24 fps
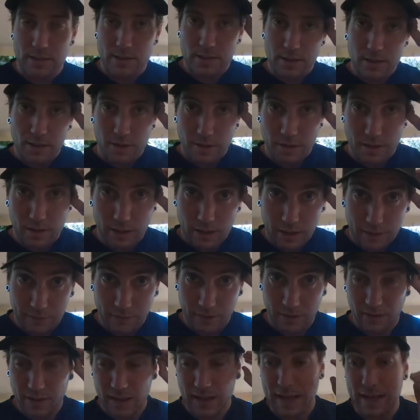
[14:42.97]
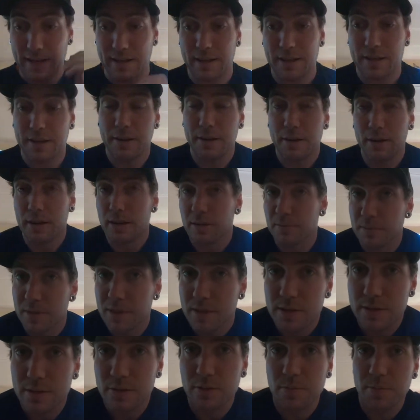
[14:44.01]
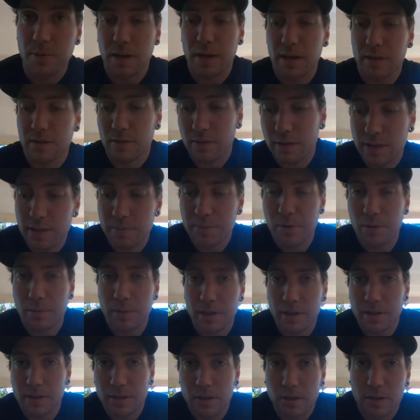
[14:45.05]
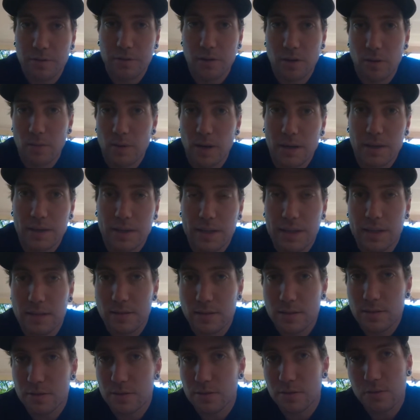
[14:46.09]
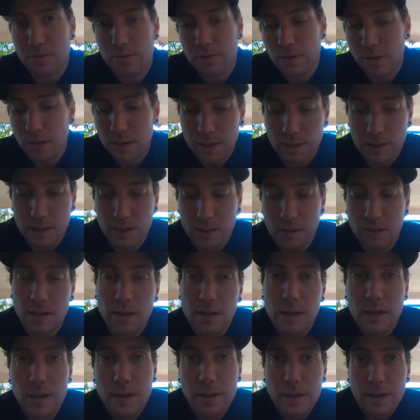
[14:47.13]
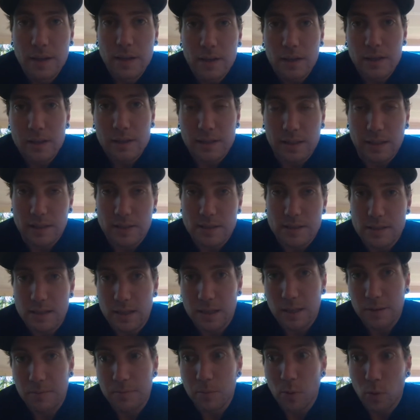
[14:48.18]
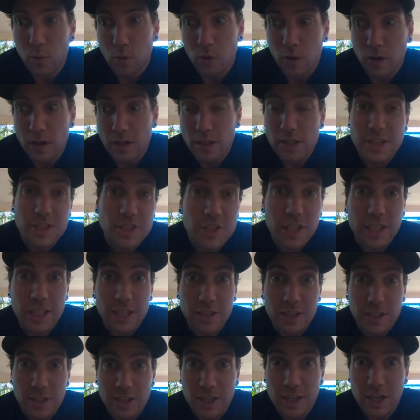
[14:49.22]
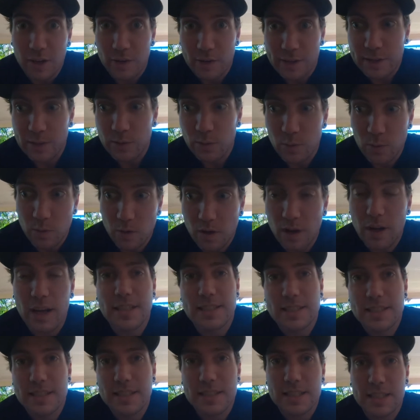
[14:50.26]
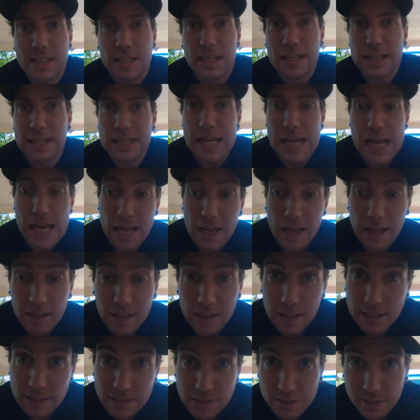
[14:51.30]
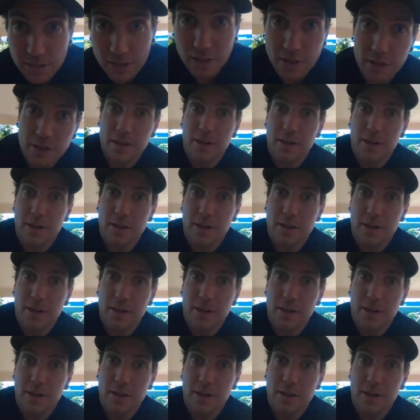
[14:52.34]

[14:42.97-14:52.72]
so after that I am super hungry, probably going to go for a run down to get some more chicken curry rice. Let's go.